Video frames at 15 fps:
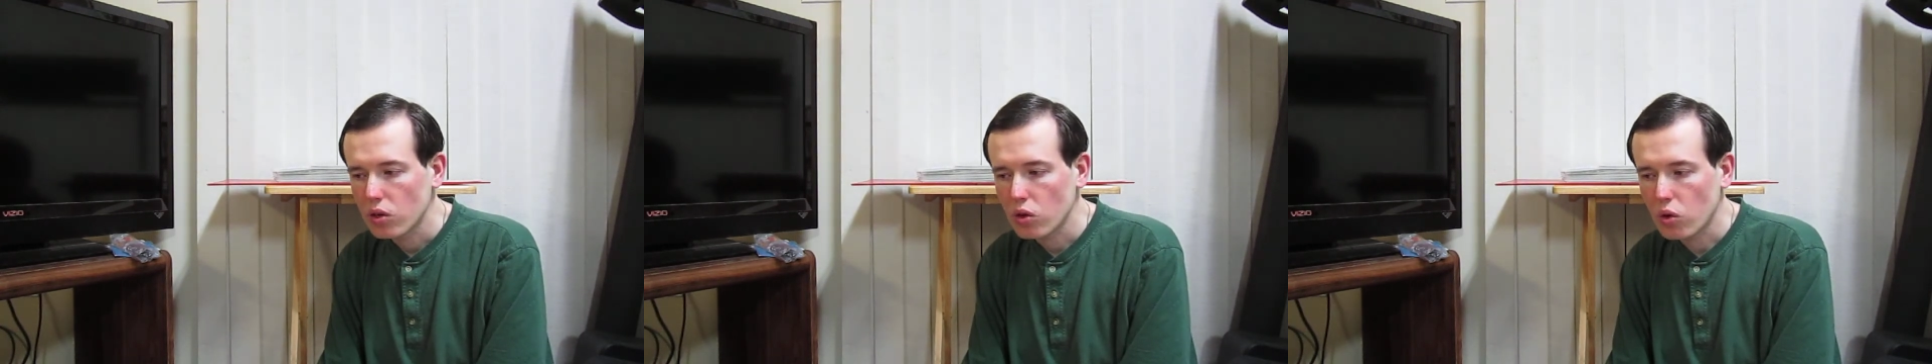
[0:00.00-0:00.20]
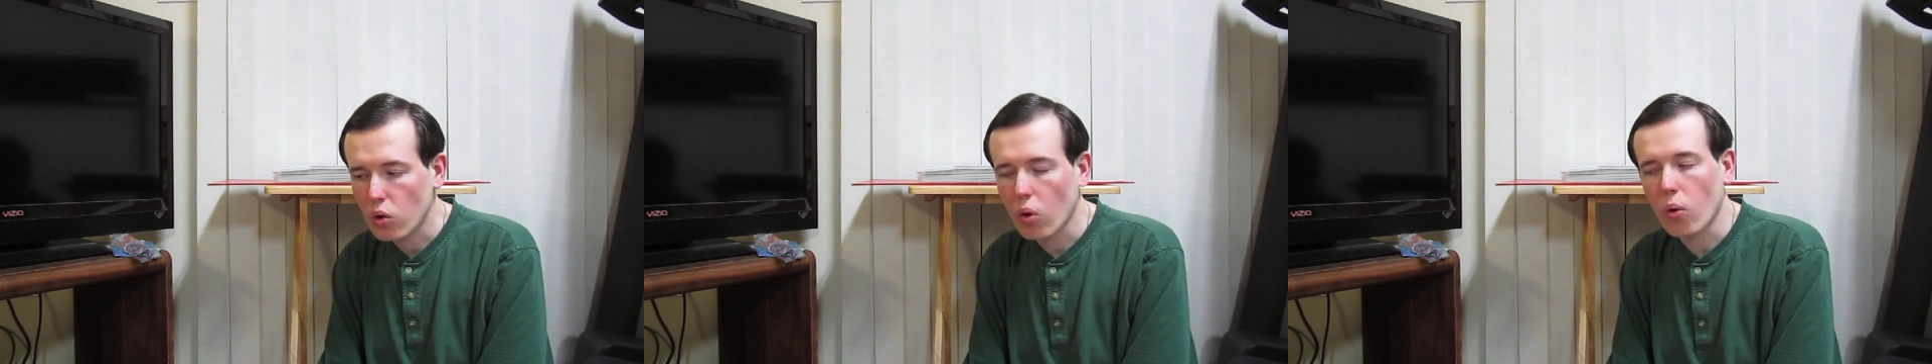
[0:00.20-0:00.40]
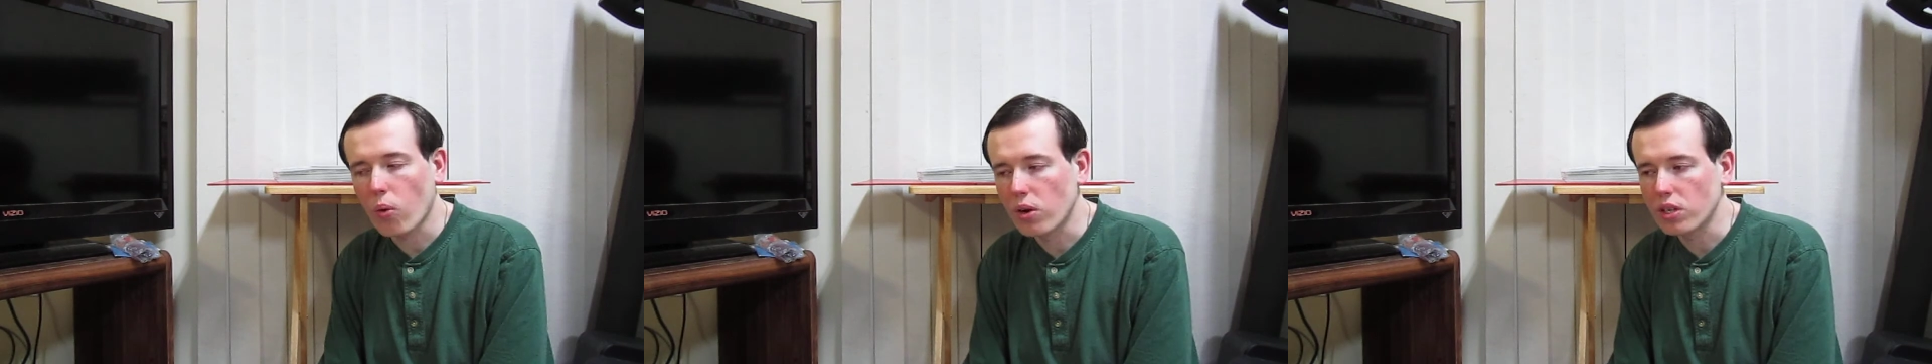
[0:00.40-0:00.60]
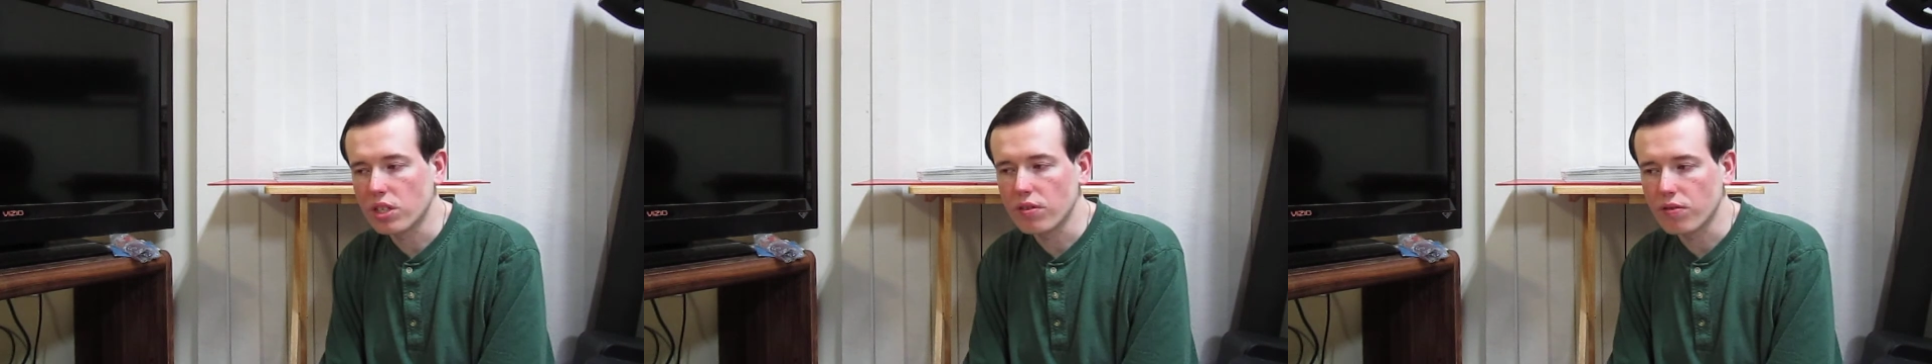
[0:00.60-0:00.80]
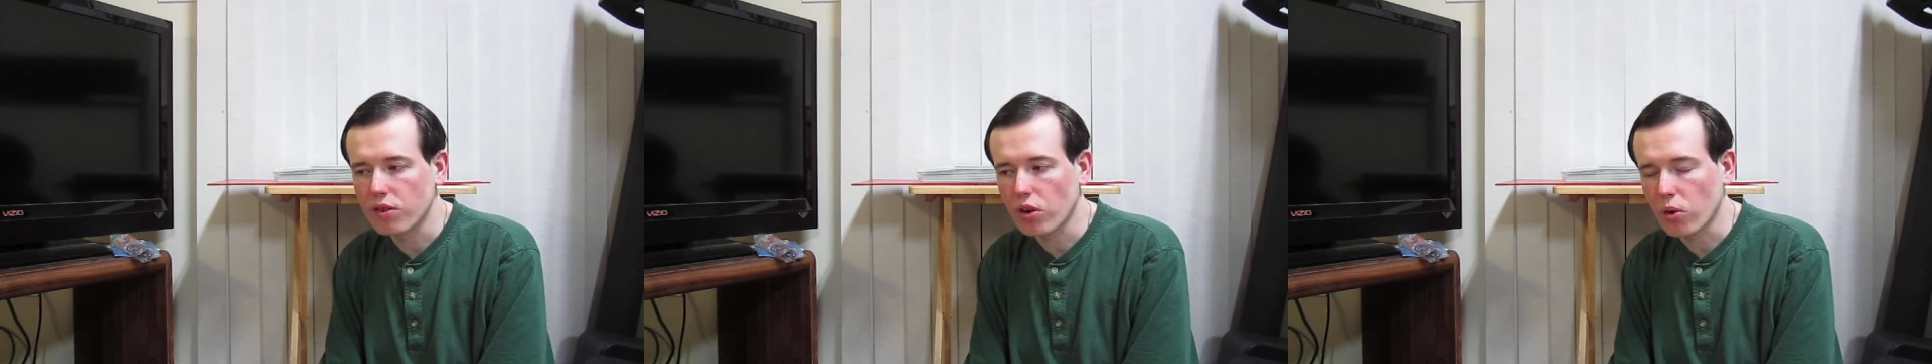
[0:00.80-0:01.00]
course
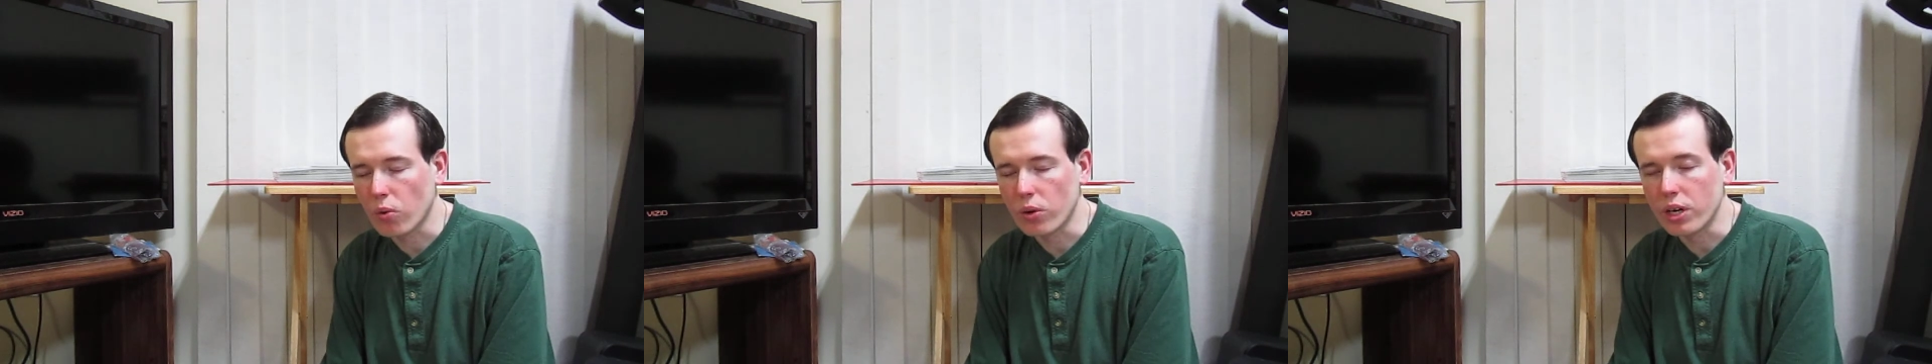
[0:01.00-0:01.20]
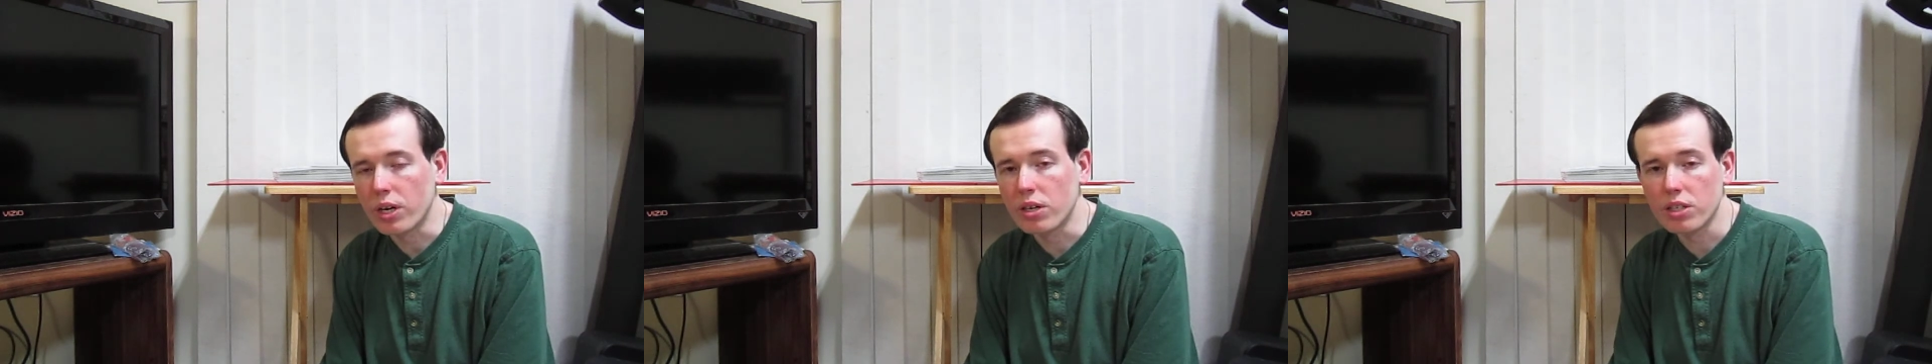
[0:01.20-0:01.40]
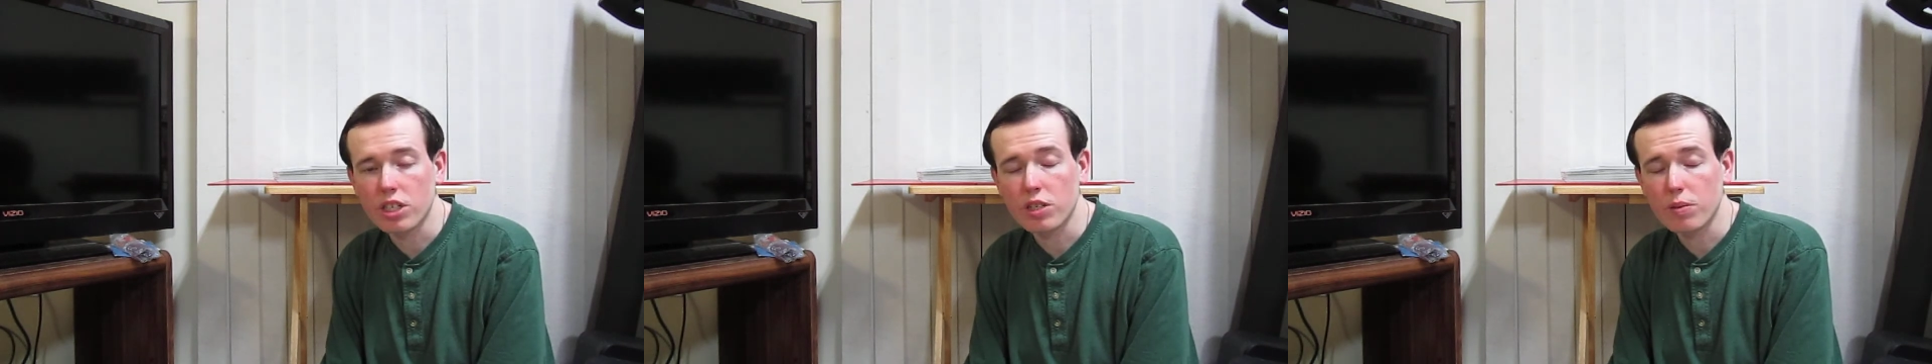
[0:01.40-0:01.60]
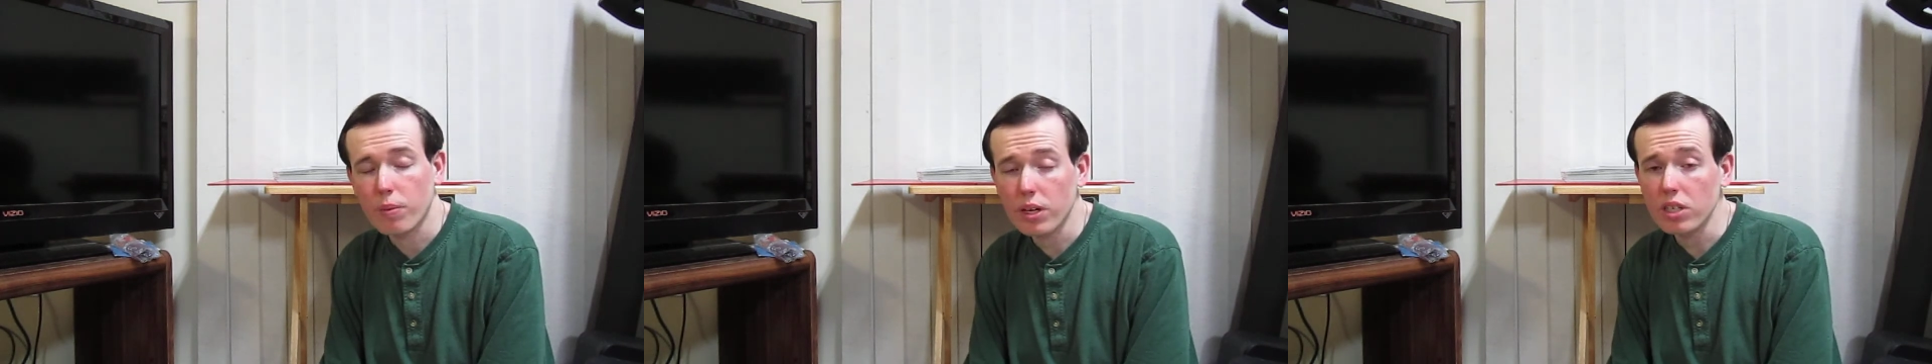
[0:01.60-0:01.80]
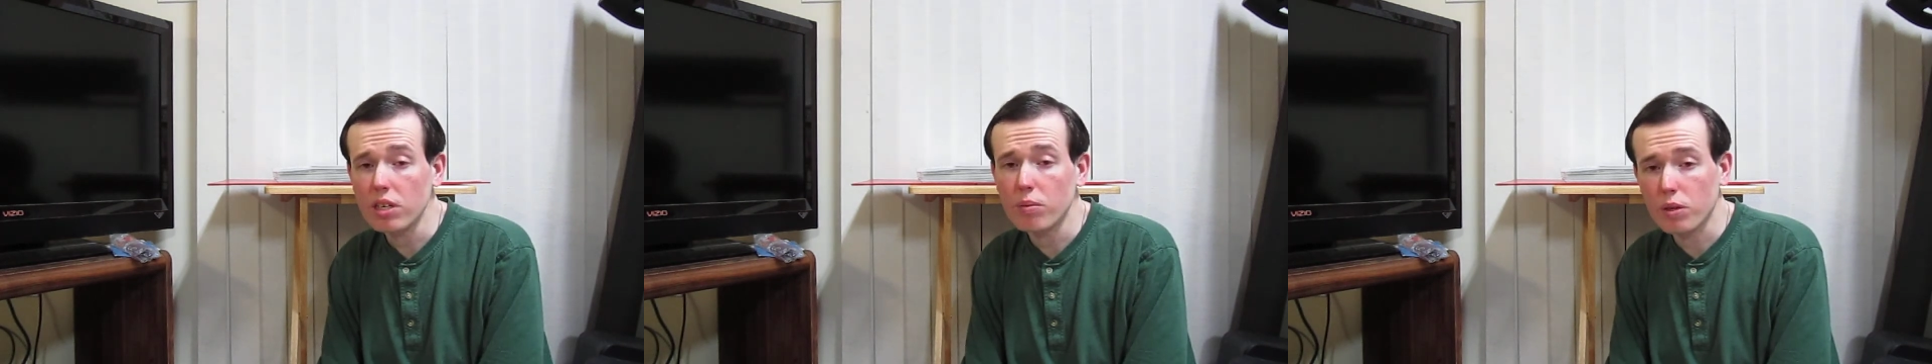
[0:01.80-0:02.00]
of careers,
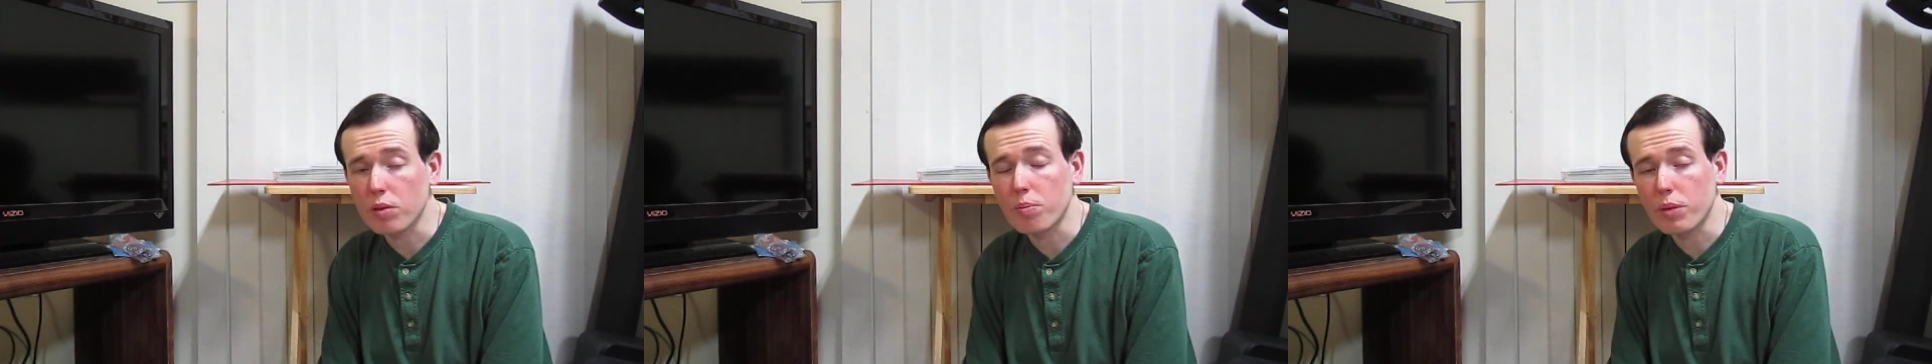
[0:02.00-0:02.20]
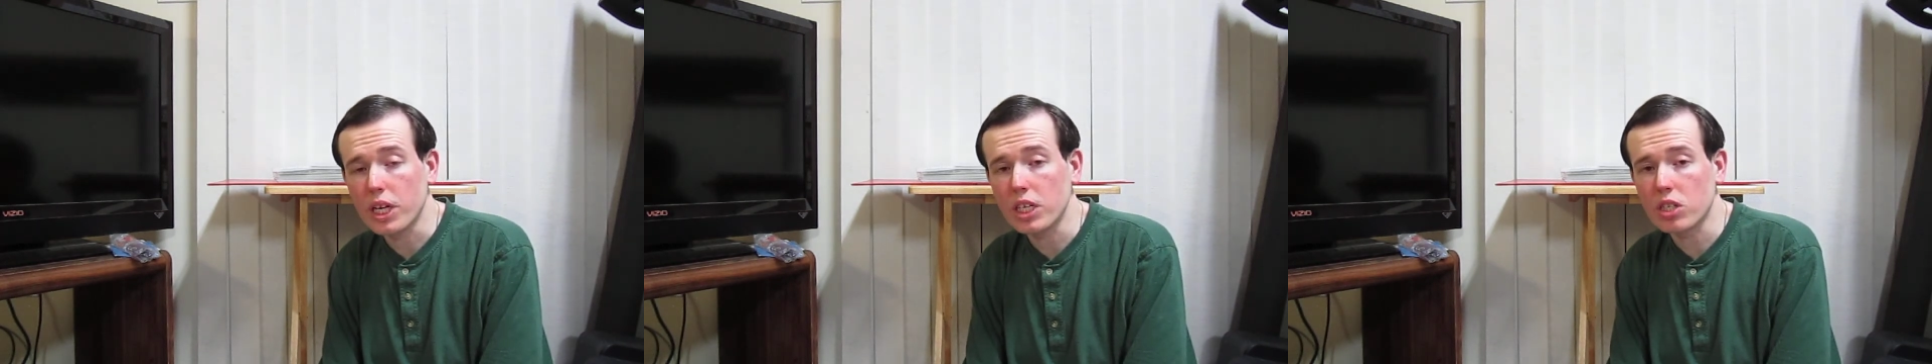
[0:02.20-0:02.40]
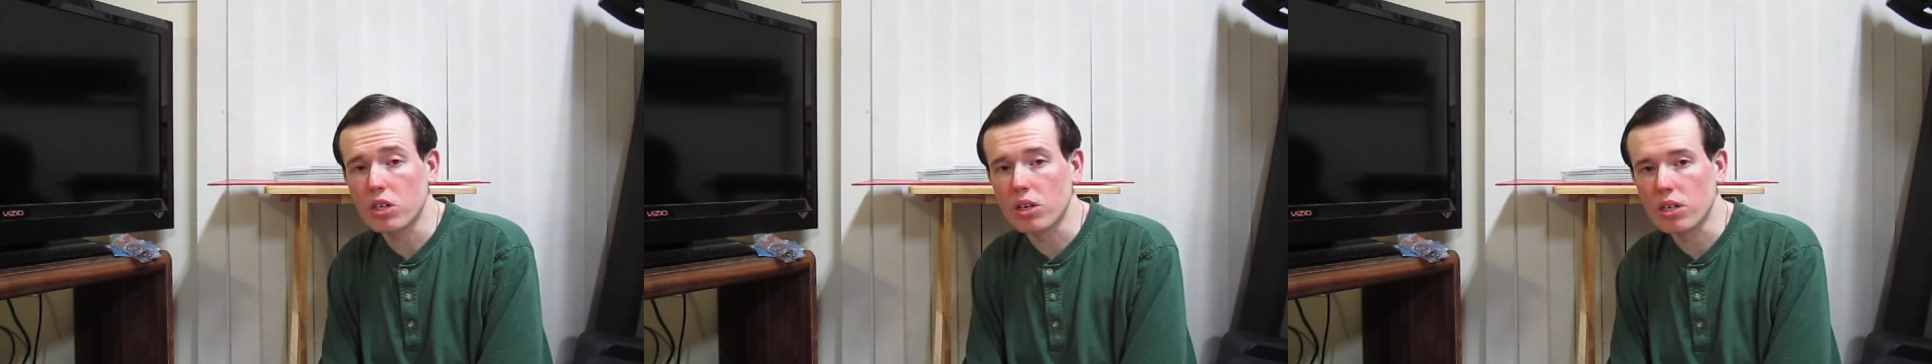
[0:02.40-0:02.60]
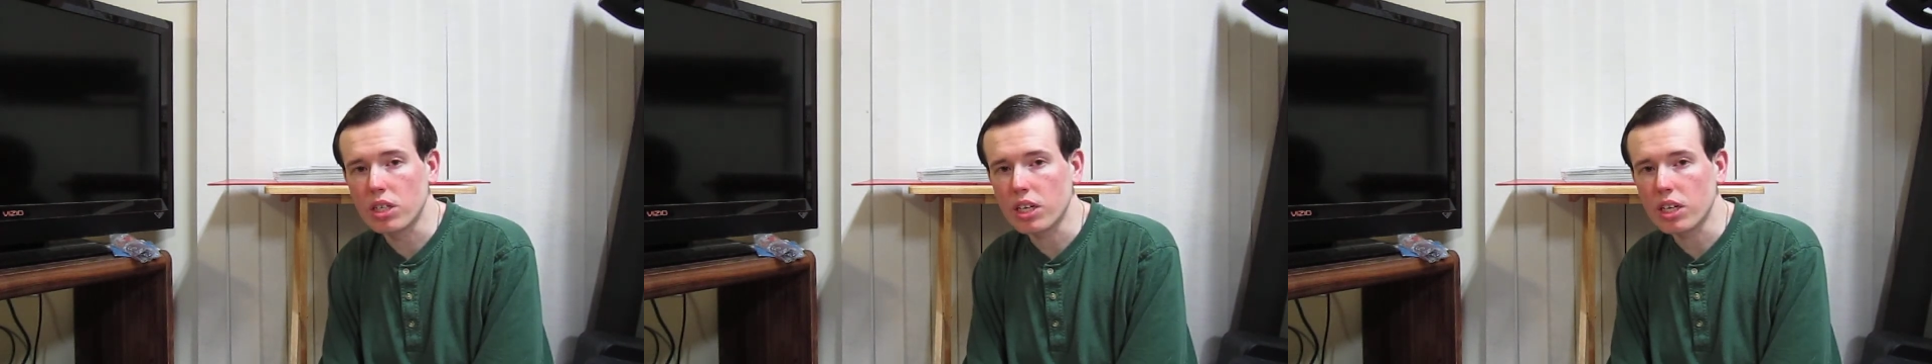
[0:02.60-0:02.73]
especially with pitchers,